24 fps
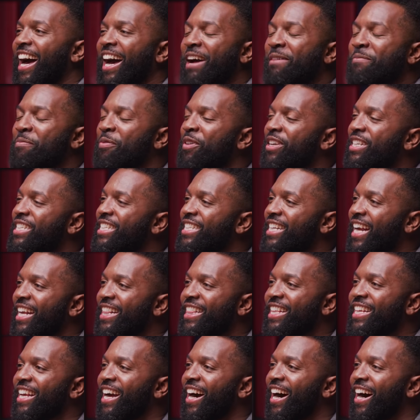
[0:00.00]
I
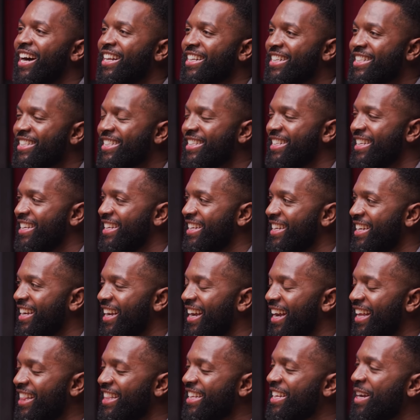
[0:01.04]
appreciate the honesty
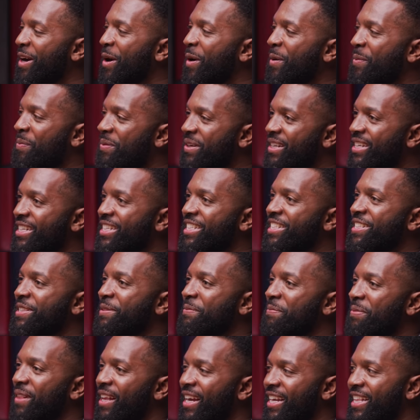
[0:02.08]
and the openness
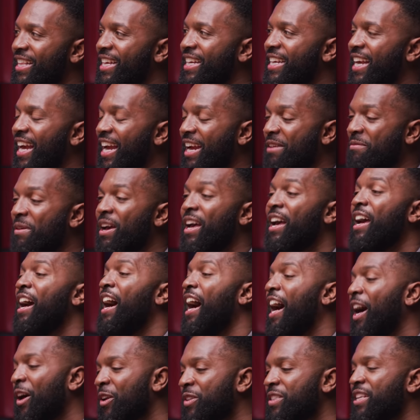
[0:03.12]
to play the game.
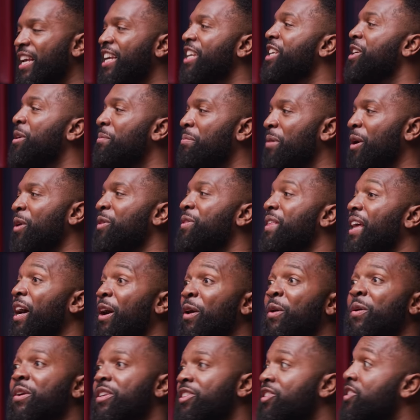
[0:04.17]
I'll take you both
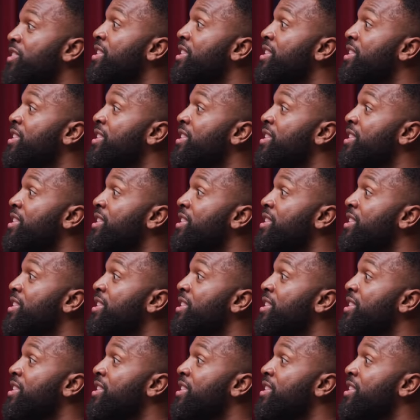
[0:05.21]
out